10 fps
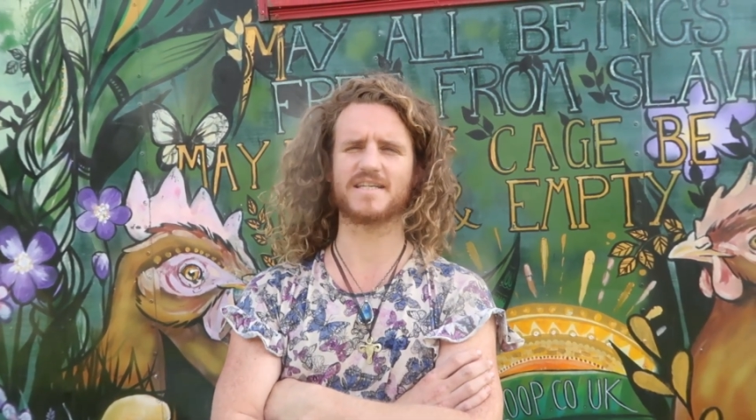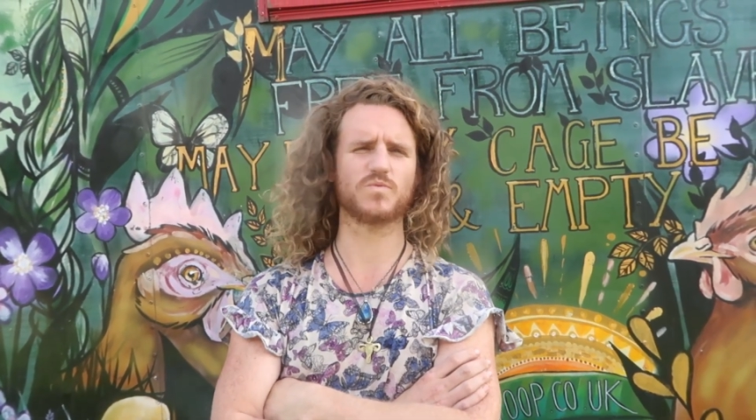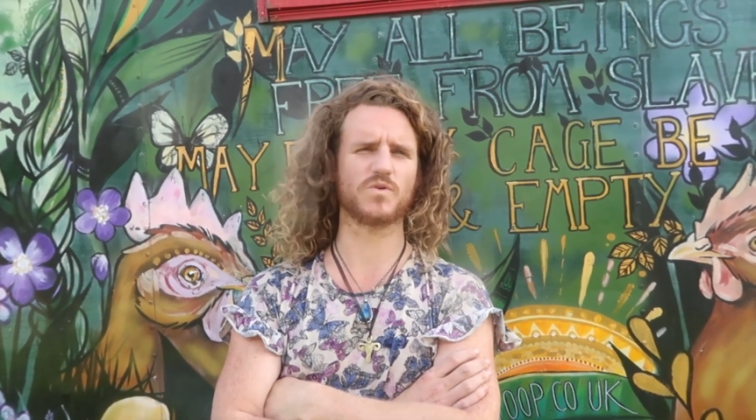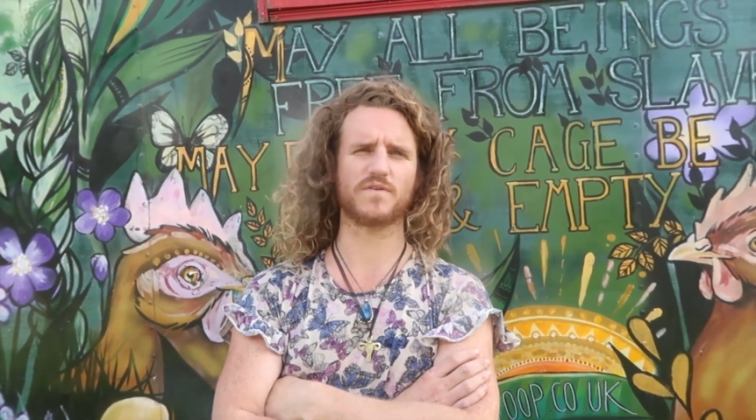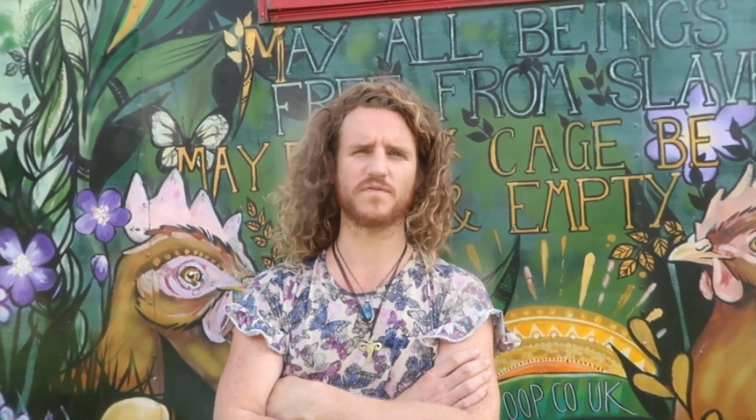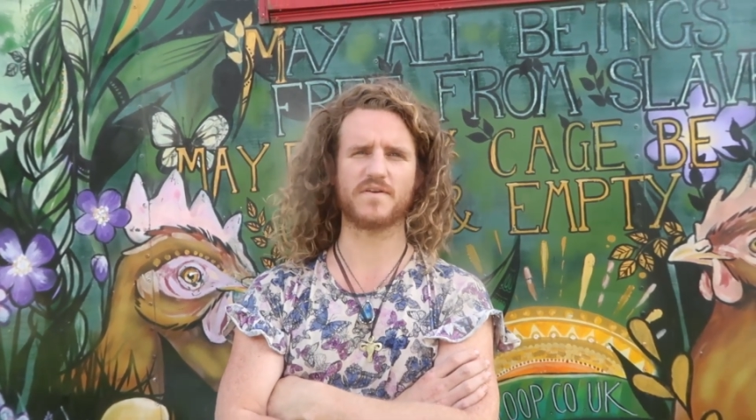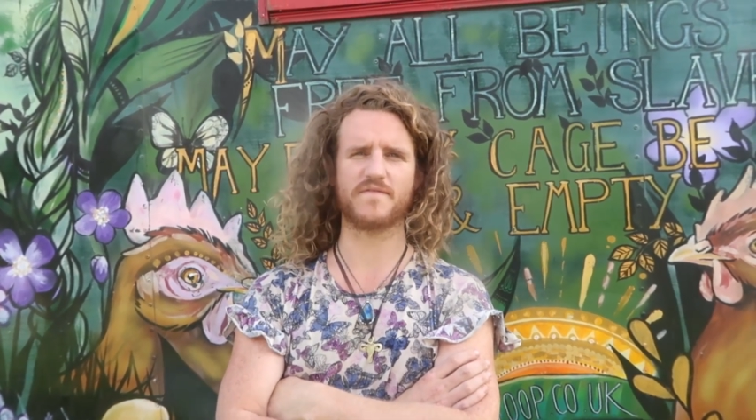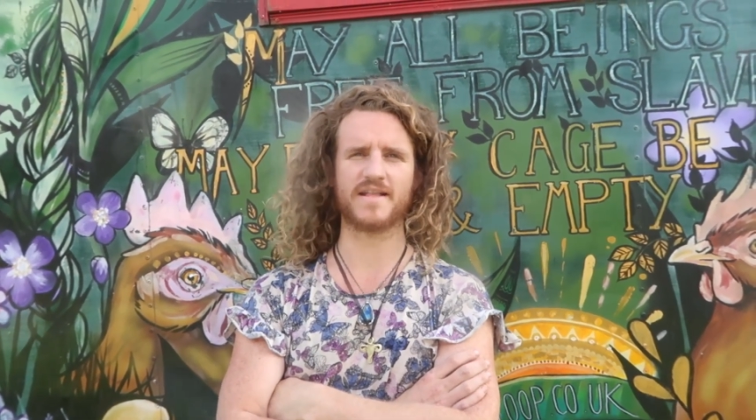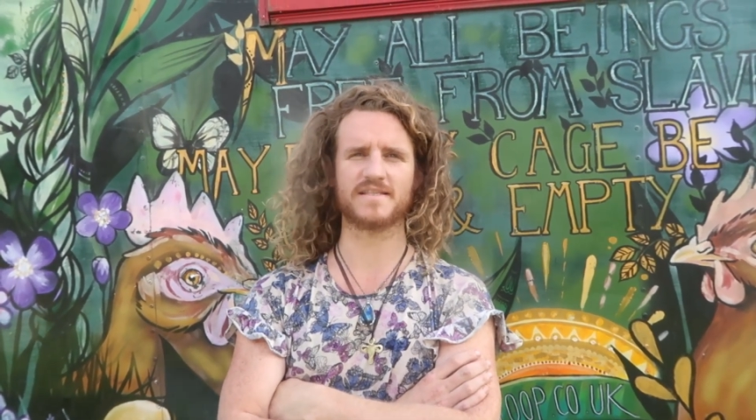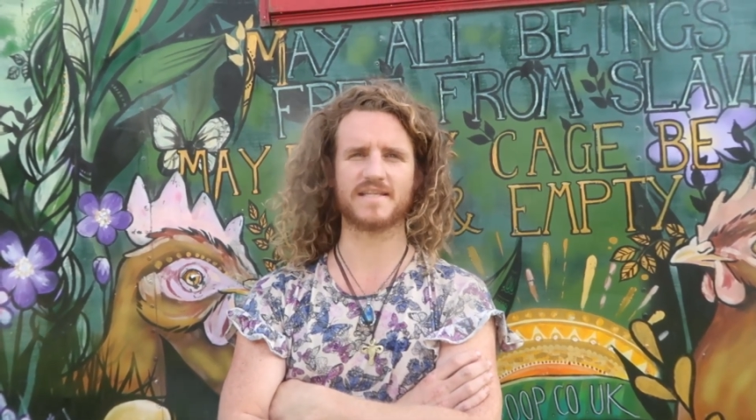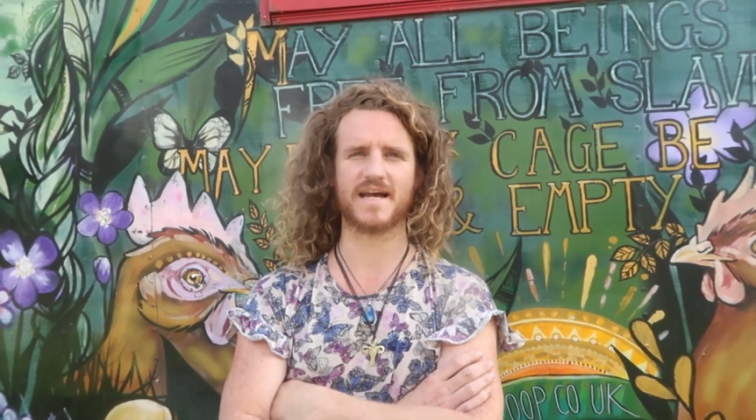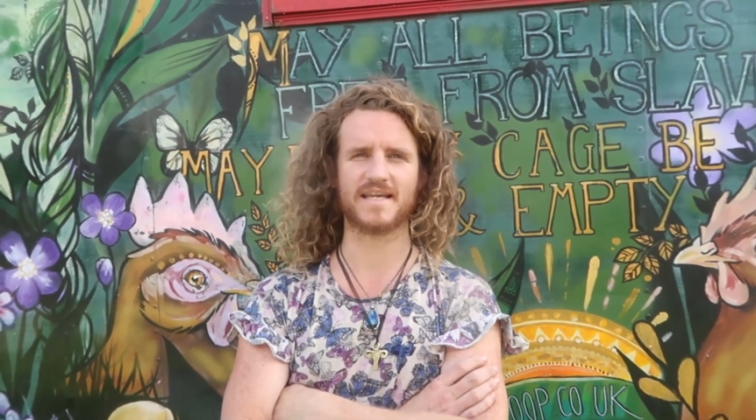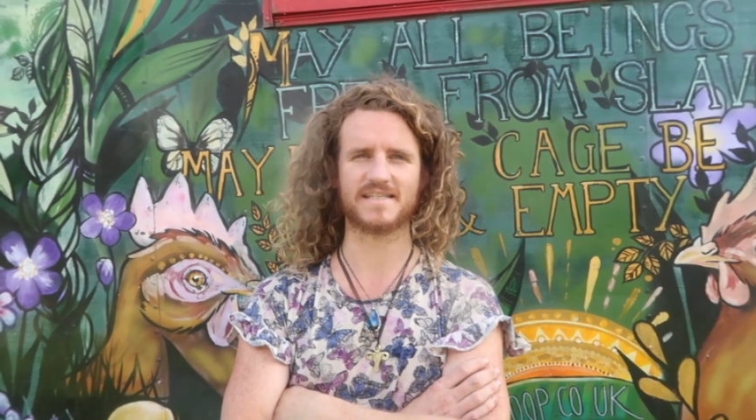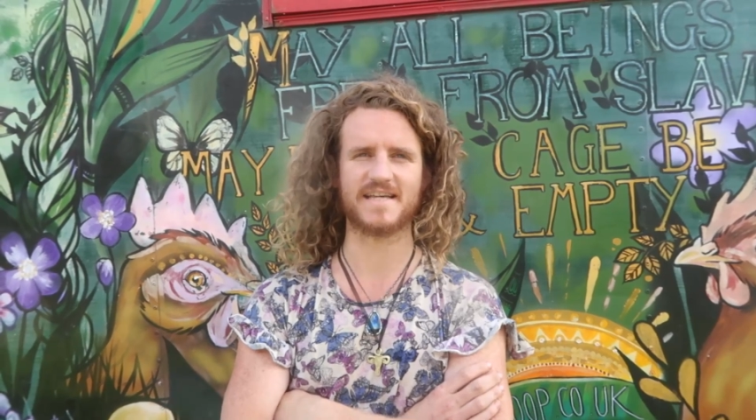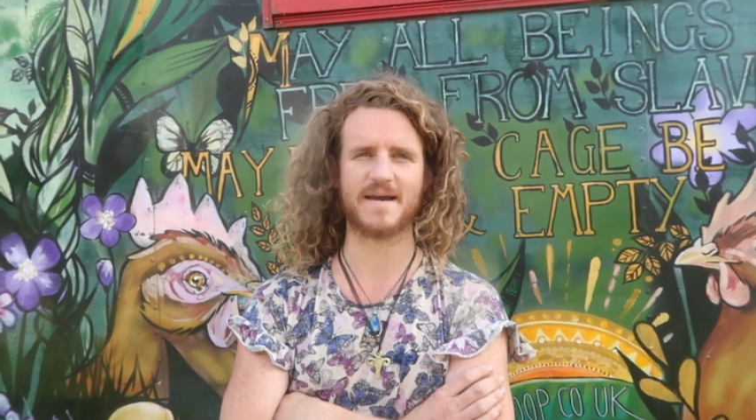these wonderful events
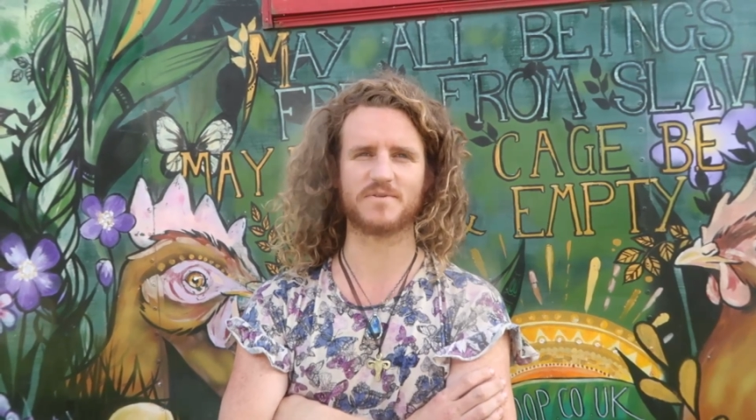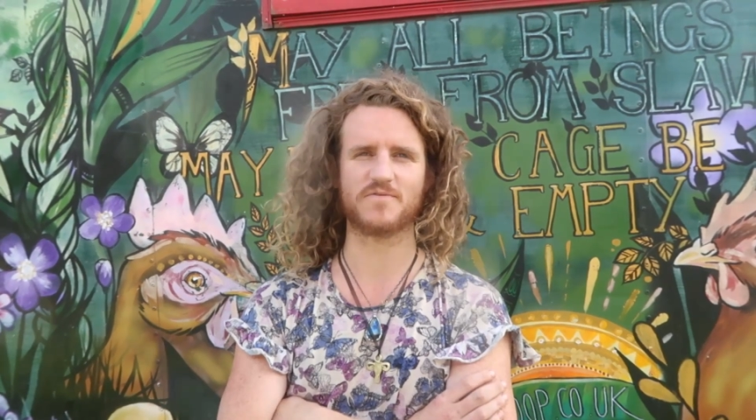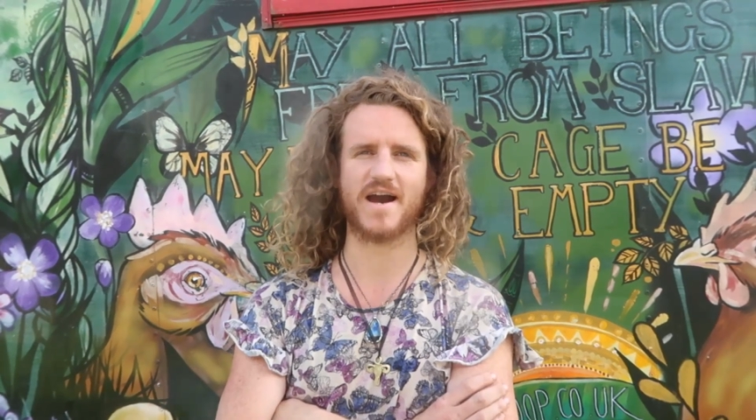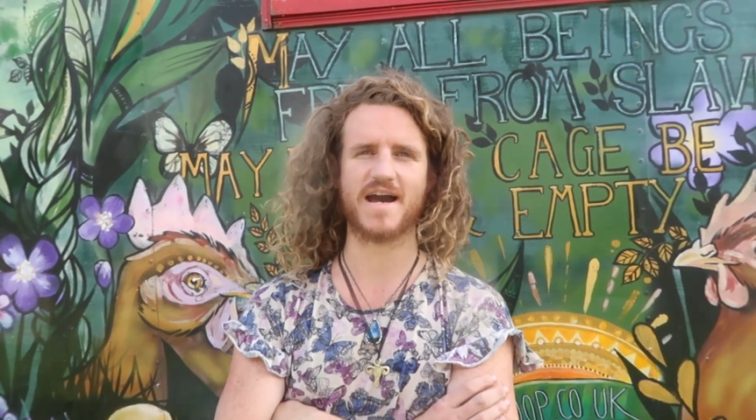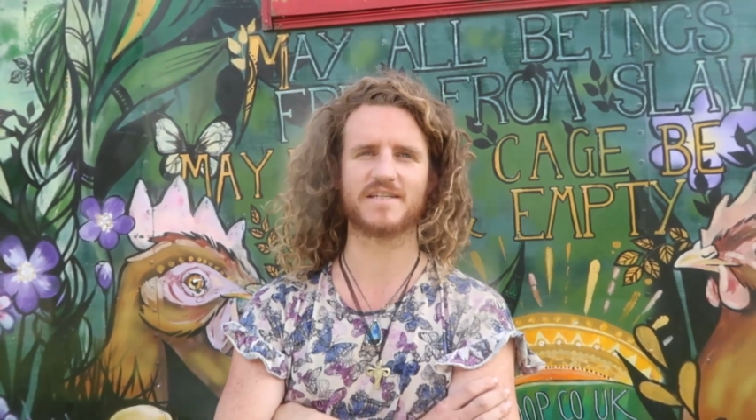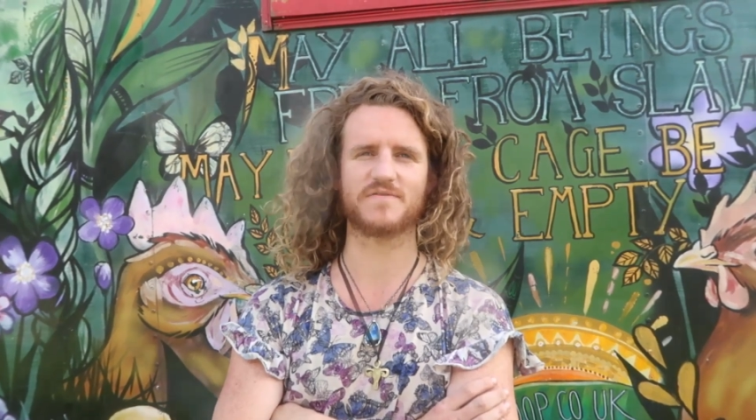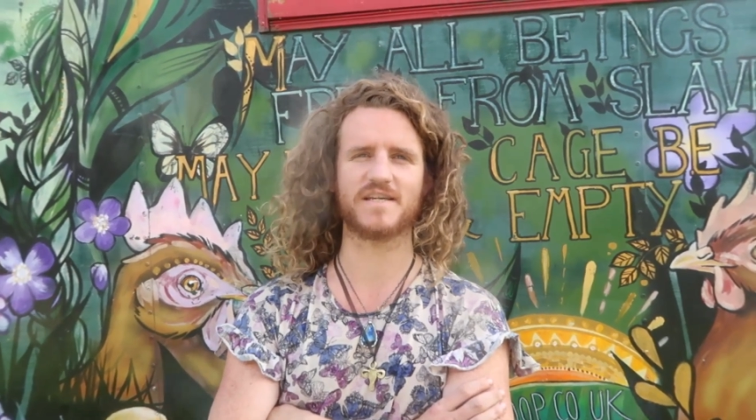like it's time to rise